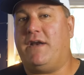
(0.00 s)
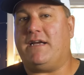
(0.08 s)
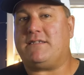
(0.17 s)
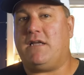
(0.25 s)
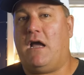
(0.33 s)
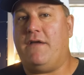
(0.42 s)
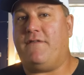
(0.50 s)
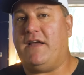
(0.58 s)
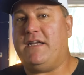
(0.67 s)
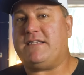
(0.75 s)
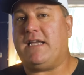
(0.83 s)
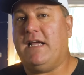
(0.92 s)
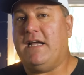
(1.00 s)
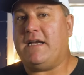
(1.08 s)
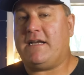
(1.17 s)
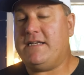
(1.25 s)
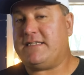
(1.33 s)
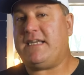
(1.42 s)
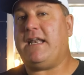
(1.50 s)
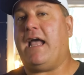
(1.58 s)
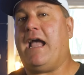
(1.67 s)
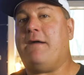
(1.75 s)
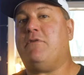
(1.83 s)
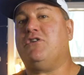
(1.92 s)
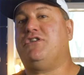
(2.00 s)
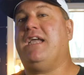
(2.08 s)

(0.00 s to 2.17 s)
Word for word: next dive is consider how much